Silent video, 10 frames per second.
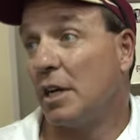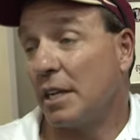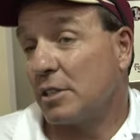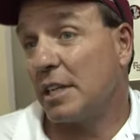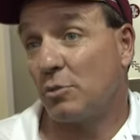
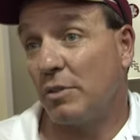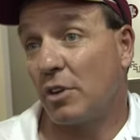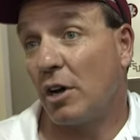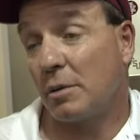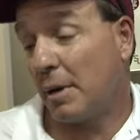That's things we've
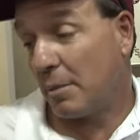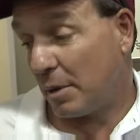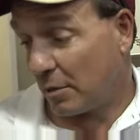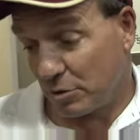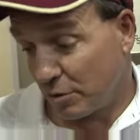talked about.
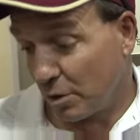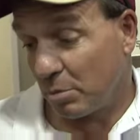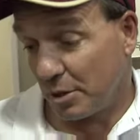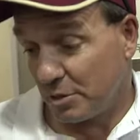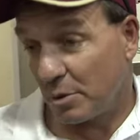But I was very
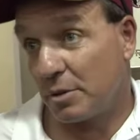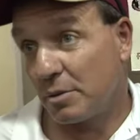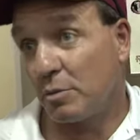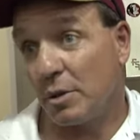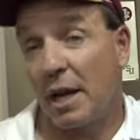pleased
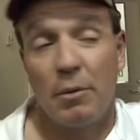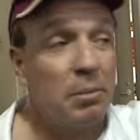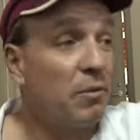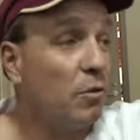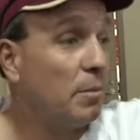with how we
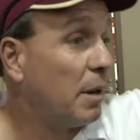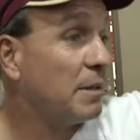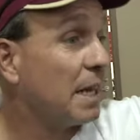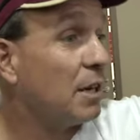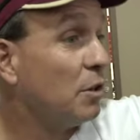performed. Now
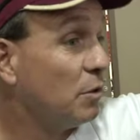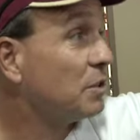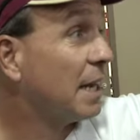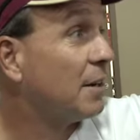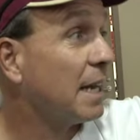we just got to do it
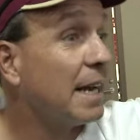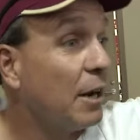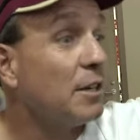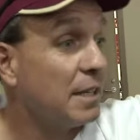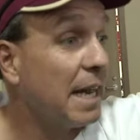on Saturday. Got to
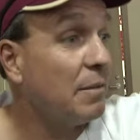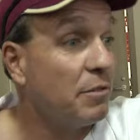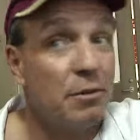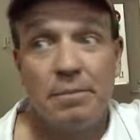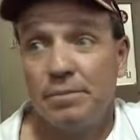carry it to the game field.